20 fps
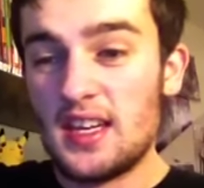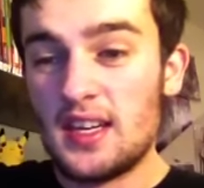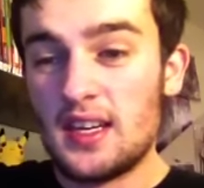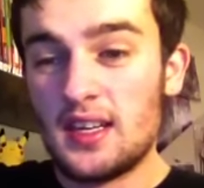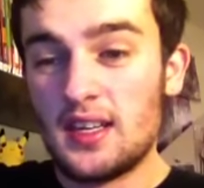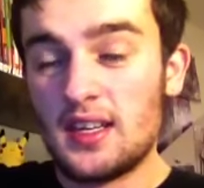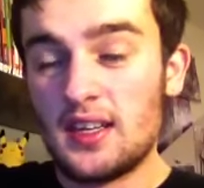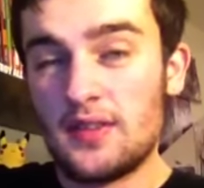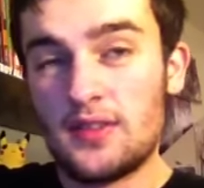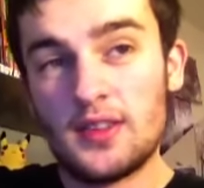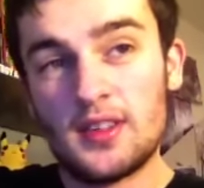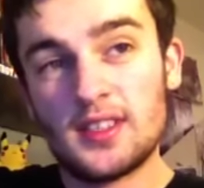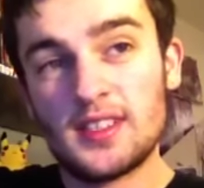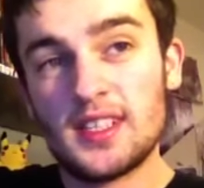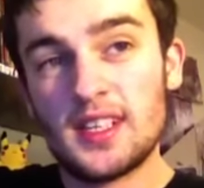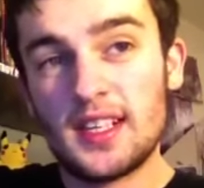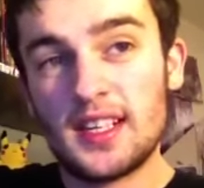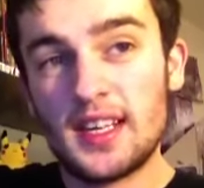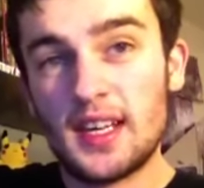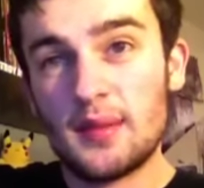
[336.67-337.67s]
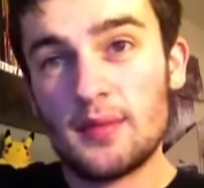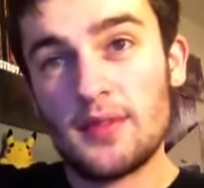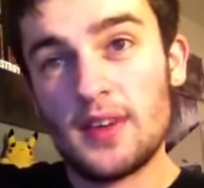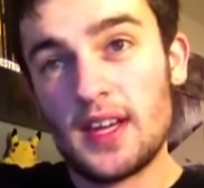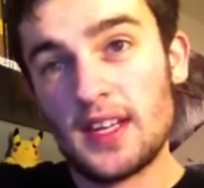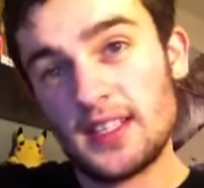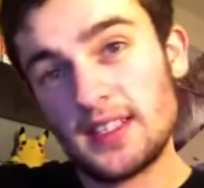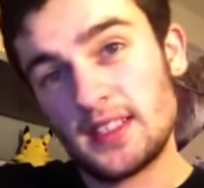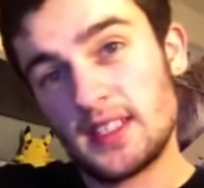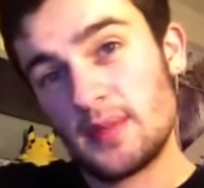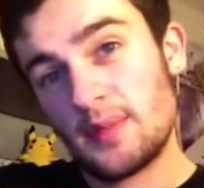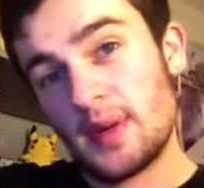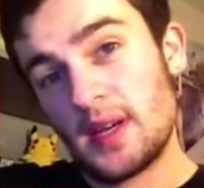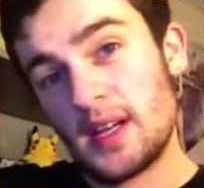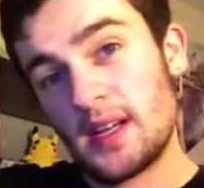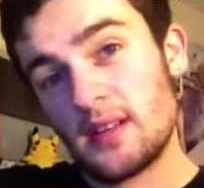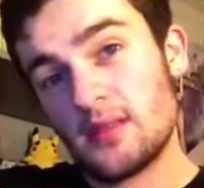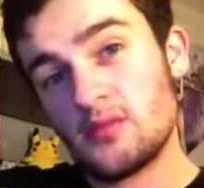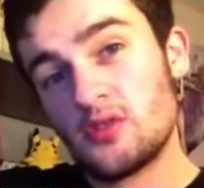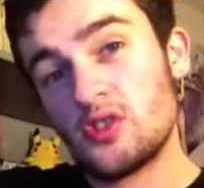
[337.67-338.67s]
if you can sell a game for
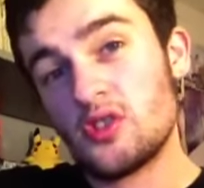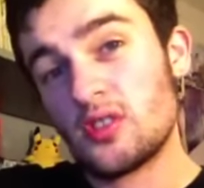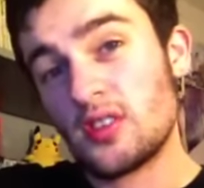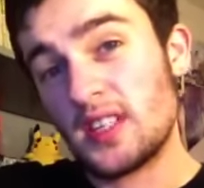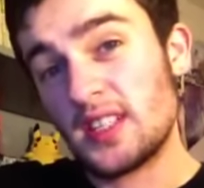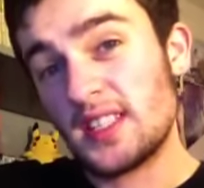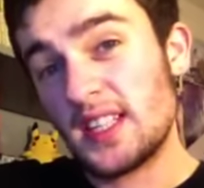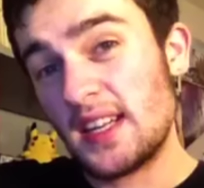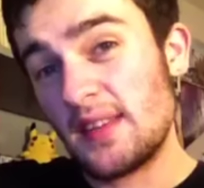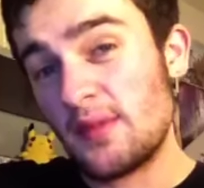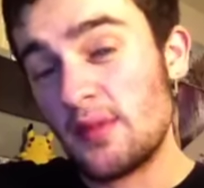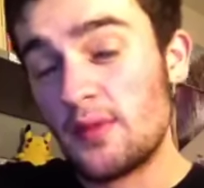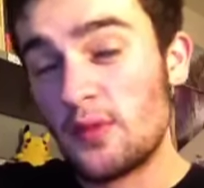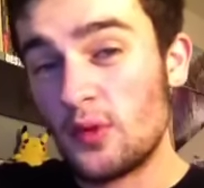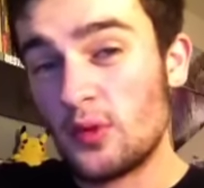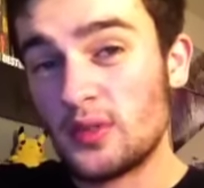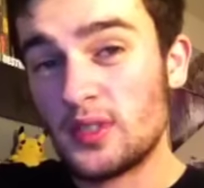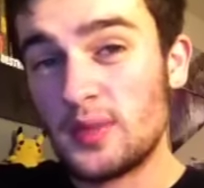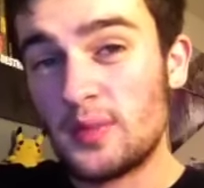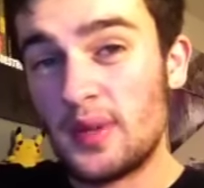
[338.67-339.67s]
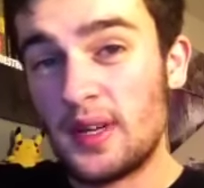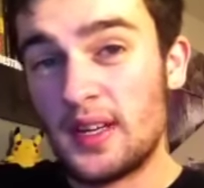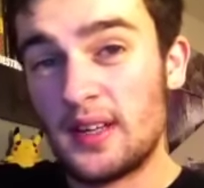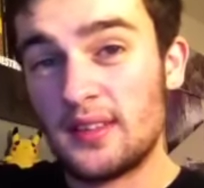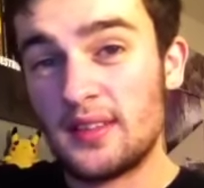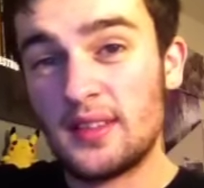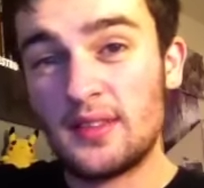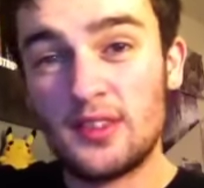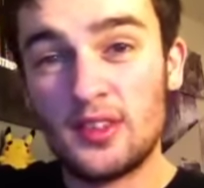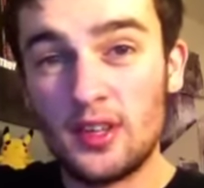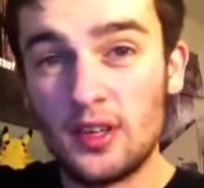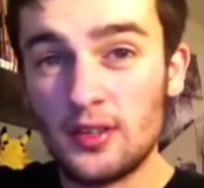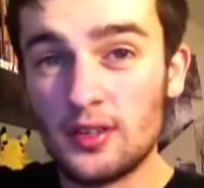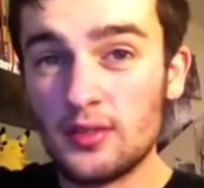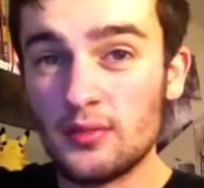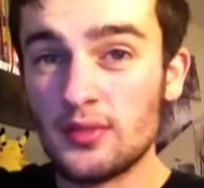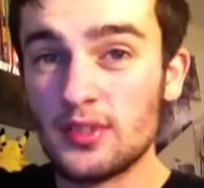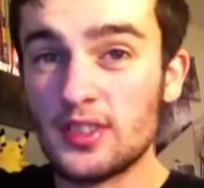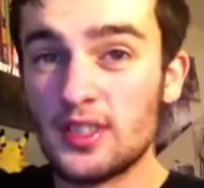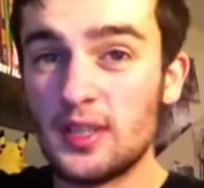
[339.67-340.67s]
£80, you're not going to sell it for £40 if you know
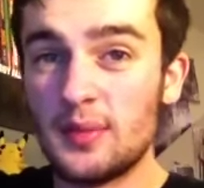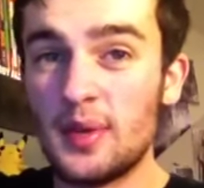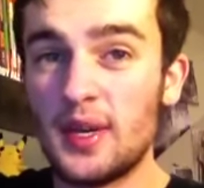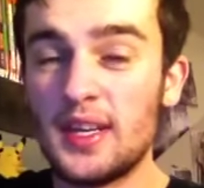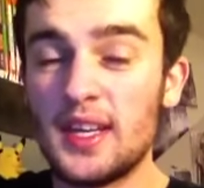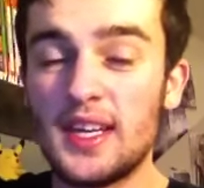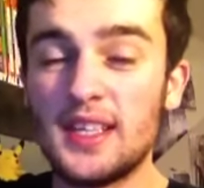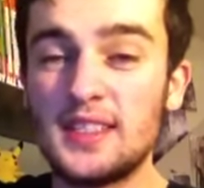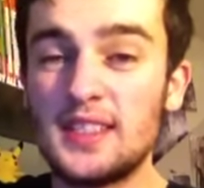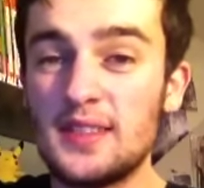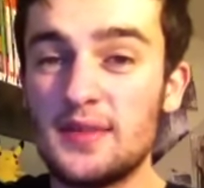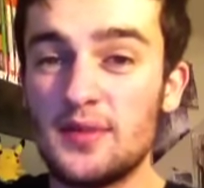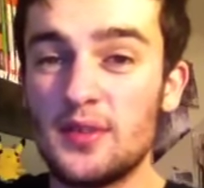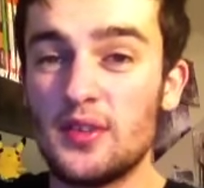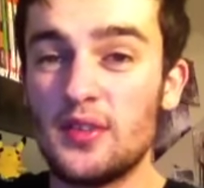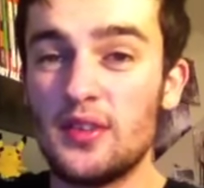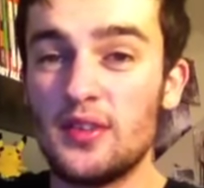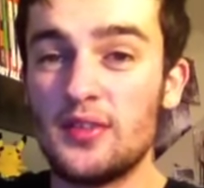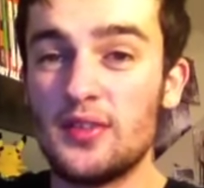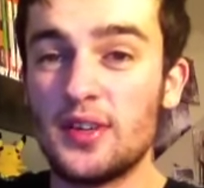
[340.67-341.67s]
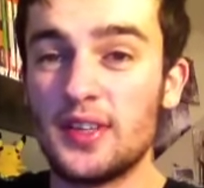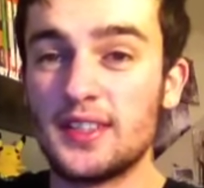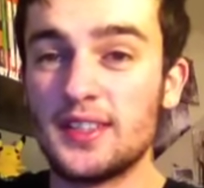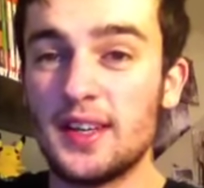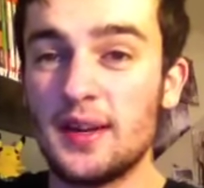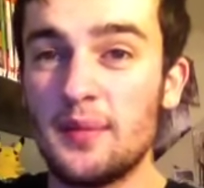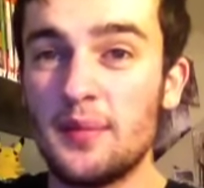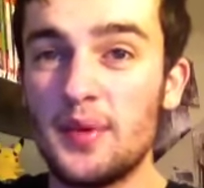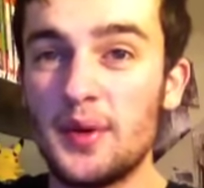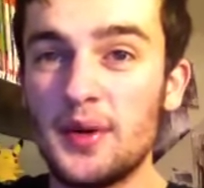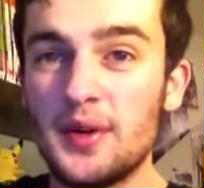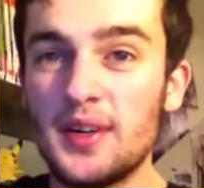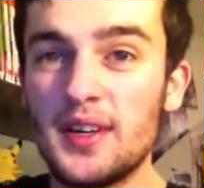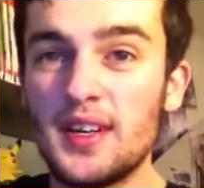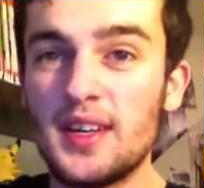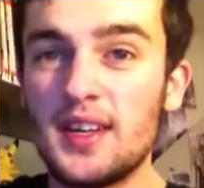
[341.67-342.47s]
someone's going to pay £80 for it, for example.